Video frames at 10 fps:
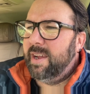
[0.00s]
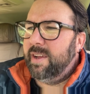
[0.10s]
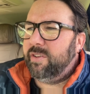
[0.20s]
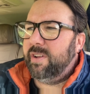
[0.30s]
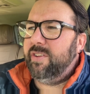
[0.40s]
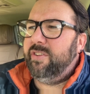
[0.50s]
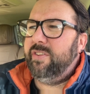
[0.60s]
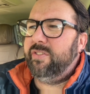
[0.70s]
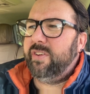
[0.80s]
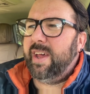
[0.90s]
So this
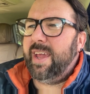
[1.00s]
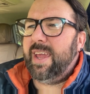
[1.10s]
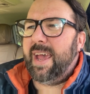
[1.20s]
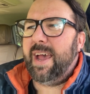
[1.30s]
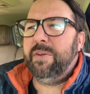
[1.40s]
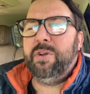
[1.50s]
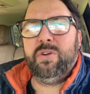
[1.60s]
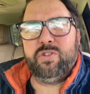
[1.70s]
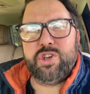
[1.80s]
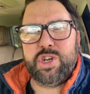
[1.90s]
is a how
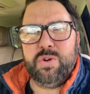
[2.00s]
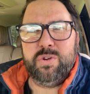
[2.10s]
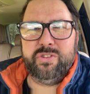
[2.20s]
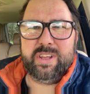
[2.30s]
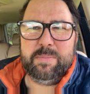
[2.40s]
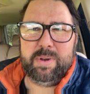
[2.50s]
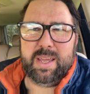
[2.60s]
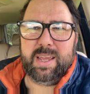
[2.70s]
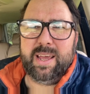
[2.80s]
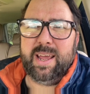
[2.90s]
not to tune a
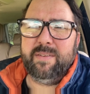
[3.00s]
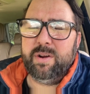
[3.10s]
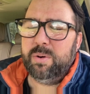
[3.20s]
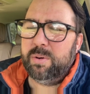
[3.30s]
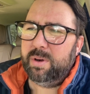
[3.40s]
CB aerial,